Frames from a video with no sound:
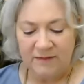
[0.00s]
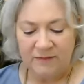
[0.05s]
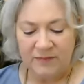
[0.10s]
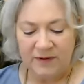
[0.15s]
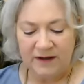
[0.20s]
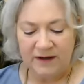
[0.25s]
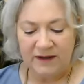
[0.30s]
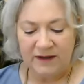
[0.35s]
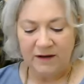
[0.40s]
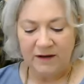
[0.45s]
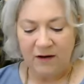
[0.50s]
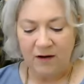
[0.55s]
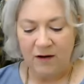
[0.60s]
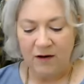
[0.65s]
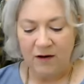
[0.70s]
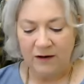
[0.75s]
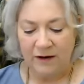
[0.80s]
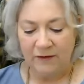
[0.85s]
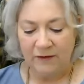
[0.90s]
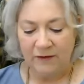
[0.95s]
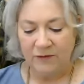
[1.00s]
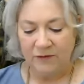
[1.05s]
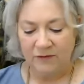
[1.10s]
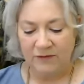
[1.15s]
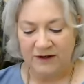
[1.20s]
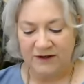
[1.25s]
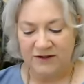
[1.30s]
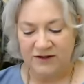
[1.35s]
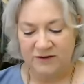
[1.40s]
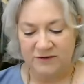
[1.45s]
but eke all other
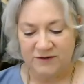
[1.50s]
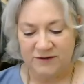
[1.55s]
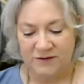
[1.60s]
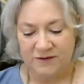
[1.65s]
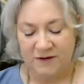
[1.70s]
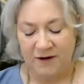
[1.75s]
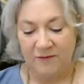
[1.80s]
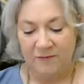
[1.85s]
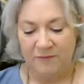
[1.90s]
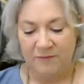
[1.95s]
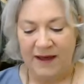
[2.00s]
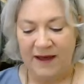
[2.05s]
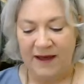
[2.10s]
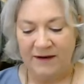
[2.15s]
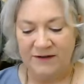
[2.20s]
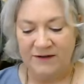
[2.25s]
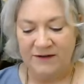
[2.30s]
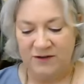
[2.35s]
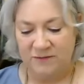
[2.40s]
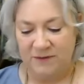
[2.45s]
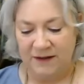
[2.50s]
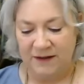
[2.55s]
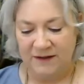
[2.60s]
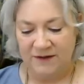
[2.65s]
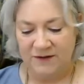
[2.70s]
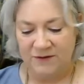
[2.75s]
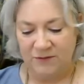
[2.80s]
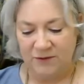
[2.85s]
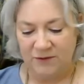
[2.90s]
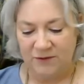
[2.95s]
creatures her bad
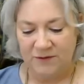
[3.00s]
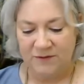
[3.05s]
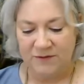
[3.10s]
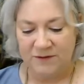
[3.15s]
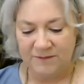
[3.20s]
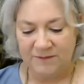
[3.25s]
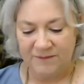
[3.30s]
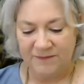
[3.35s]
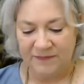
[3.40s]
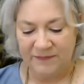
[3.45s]
doings rued.